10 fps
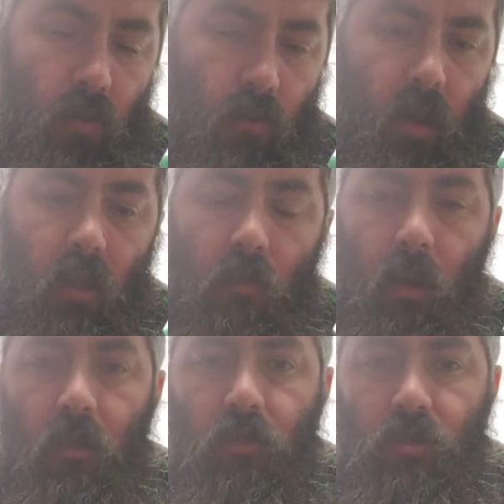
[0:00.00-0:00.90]
will immediately
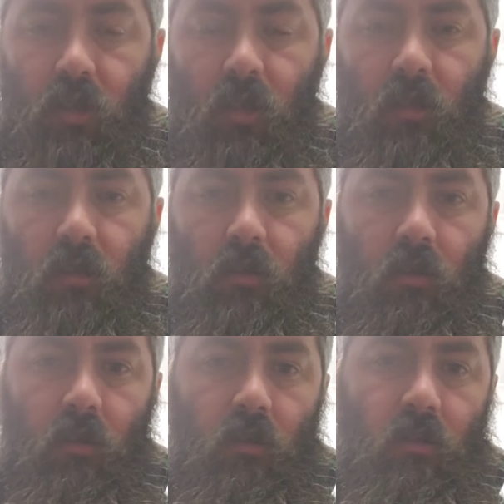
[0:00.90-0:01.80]
make this thing
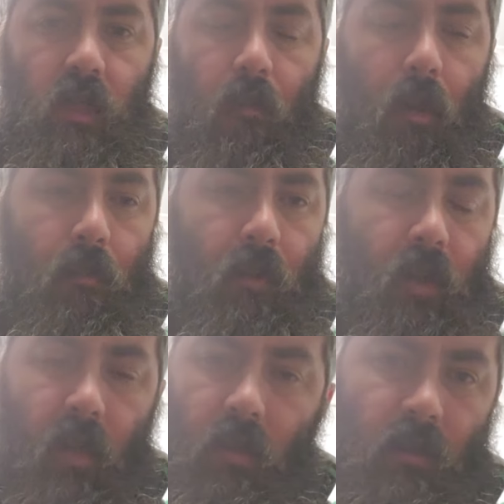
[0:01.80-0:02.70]
snap up
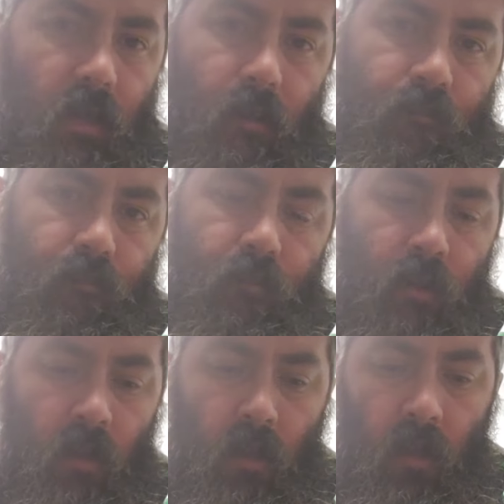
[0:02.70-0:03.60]
and down. So
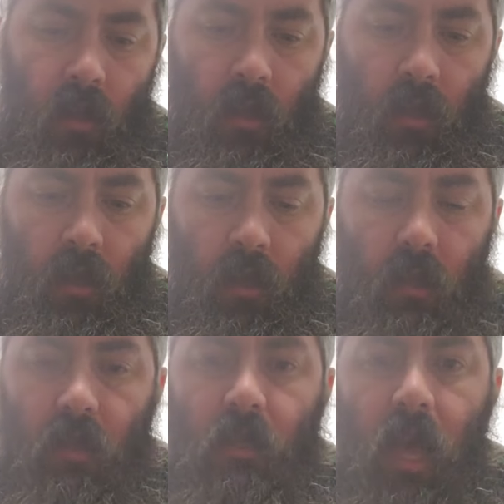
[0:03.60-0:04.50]

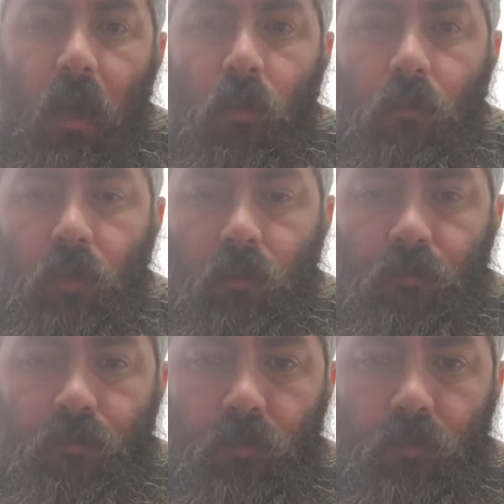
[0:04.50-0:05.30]
you just can't win with it.